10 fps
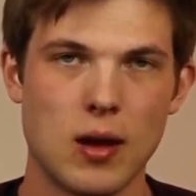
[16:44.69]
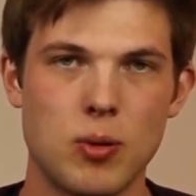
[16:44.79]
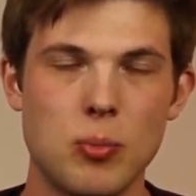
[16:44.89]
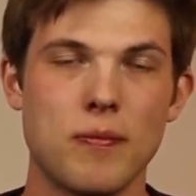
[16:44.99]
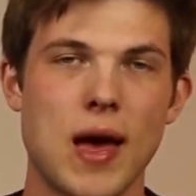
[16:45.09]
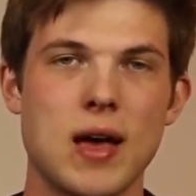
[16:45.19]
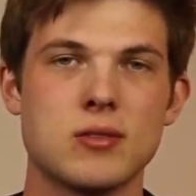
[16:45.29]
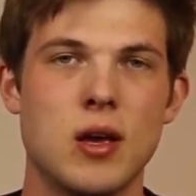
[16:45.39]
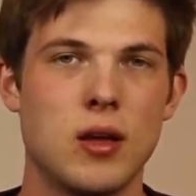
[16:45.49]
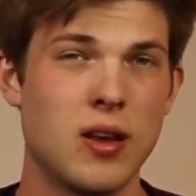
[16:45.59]
And people have
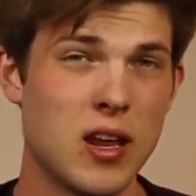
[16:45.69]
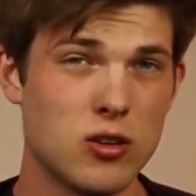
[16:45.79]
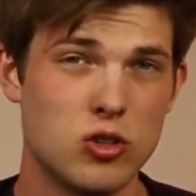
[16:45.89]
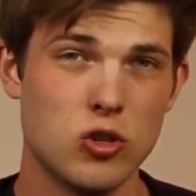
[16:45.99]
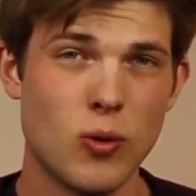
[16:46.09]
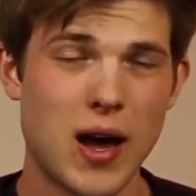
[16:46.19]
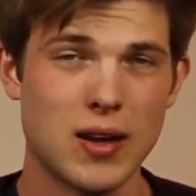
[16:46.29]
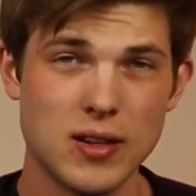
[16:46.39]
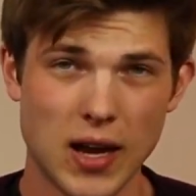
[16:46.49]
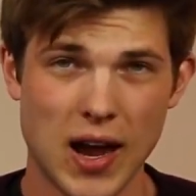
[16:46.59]
asked, Nate, do I
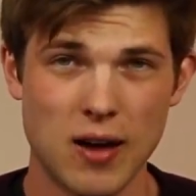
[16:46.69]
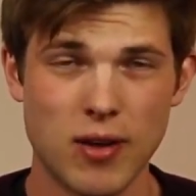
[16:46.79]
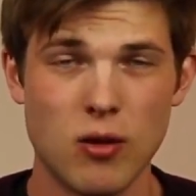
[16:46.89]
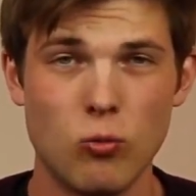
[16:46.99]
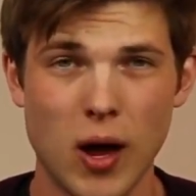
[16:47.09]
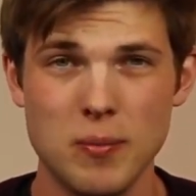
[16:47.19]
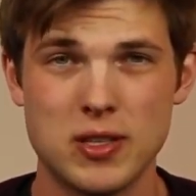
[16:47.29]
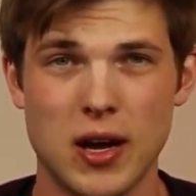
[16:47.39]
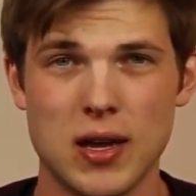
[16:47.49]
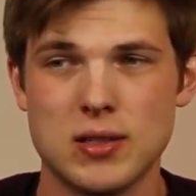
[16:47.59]
need to have a
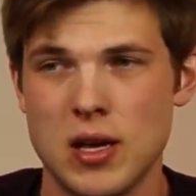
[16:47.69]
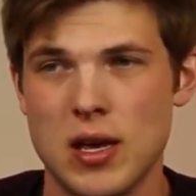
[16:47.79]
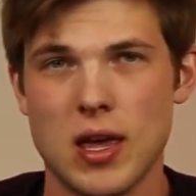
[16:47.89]
website